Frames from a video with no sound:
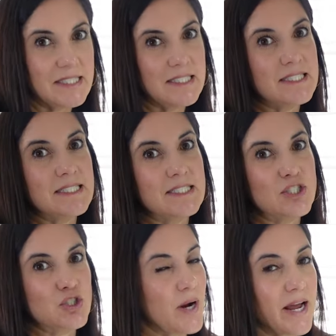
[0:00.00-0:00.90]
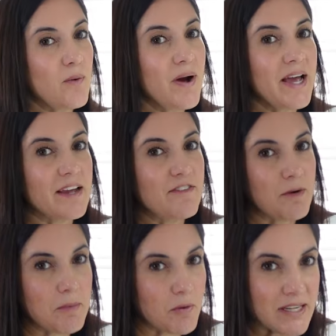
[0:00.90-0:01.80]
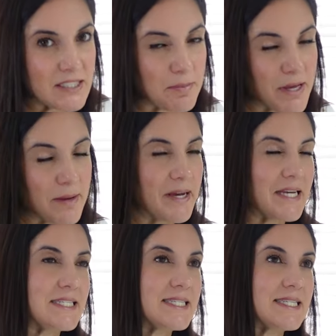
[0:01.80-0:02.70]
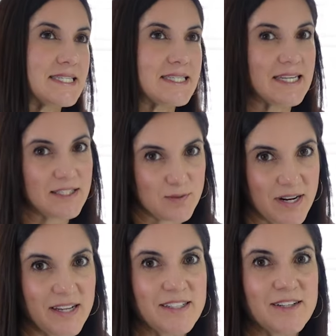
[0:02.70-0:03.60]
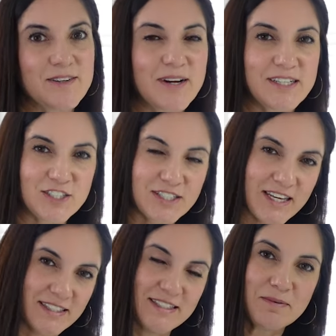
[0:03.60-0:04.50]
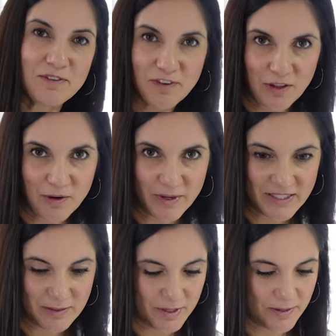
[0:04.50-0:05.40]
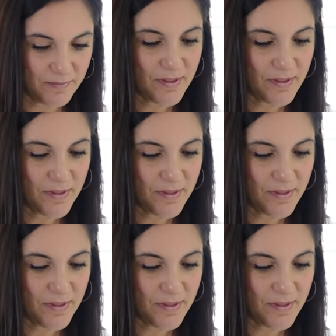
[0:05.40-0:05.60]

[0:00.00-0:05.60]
stray away from a recipe because that's what I do. I just can't seem to follow a recipe.